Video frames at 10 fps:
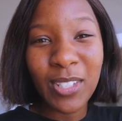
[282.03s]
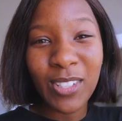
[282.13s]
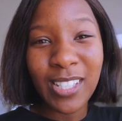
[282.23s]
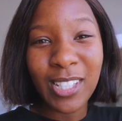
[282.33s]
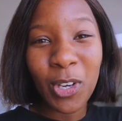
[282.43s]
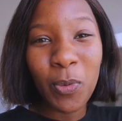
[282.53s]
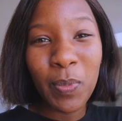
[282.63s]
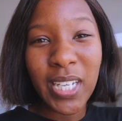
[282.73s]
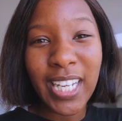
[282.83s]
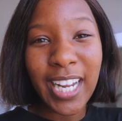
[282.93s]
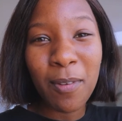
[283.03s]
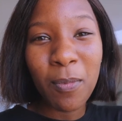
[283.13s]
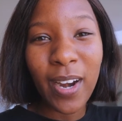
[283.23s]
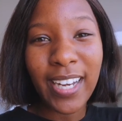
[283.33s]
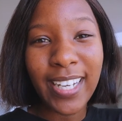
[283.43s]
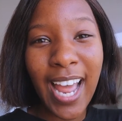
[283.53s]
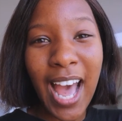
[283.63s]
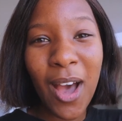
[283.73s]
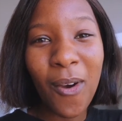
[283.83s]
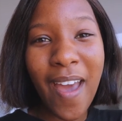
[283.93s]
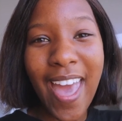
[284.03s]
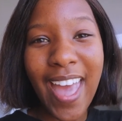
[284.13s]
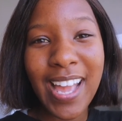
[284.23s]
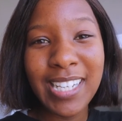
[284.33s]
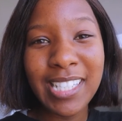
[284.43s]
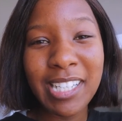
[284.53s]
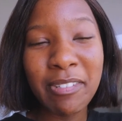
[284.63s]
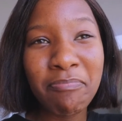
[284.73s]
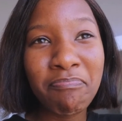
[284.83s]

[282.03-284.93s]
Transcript: just open it up right now and